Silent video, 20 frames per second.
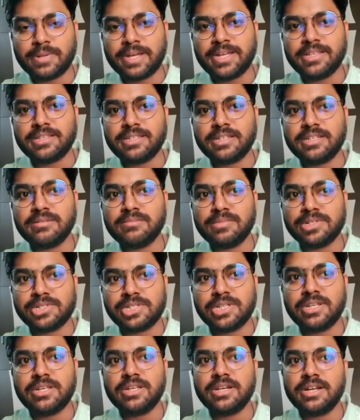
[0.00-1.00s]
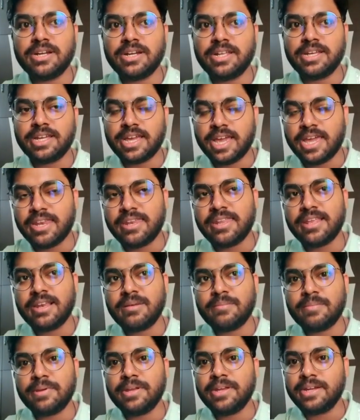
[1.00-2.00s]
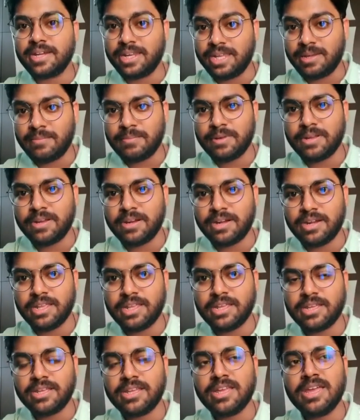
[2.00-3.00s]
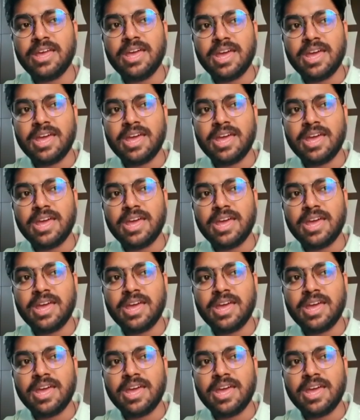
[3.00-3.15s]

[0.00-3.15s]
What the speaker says: Python, machine learning, NLP, deep learning,